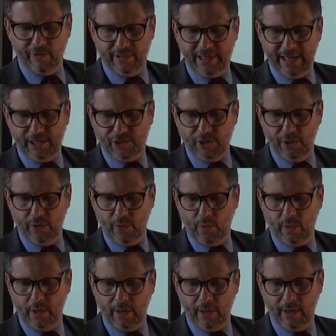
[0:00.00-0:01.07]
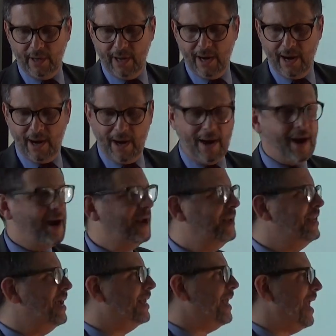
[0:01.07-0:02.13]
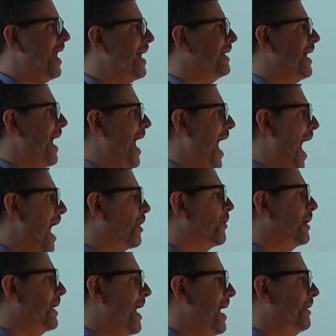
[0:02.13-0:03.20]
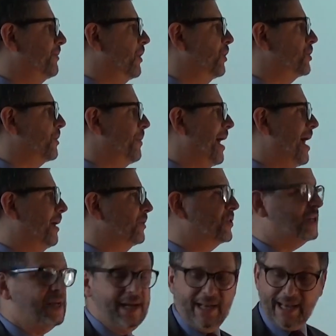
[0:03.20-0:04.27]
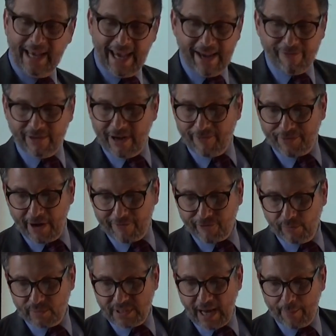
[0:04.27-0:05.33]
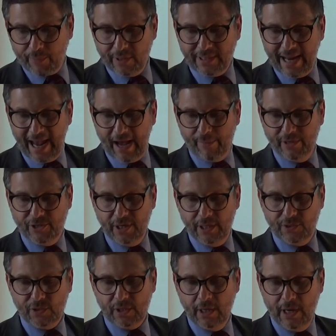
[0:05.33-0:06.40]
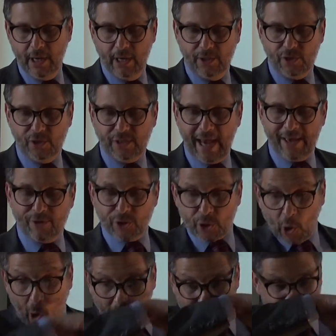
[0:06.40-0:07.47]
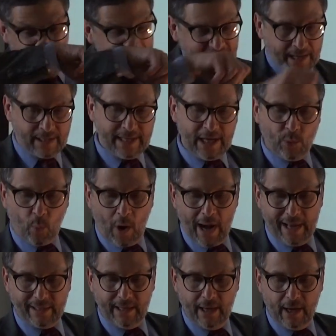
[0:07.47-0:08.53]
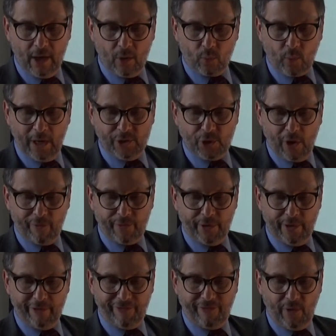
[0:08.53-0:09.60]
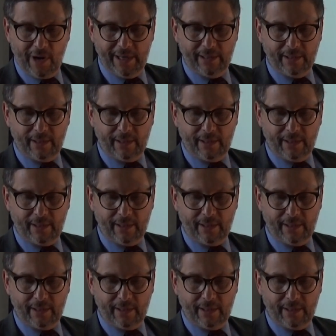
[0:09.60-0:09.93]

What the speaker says: D2, you can't aggregate those amounts, even if they're from separate damages. So say there's a car wreck and D1 runs over your foot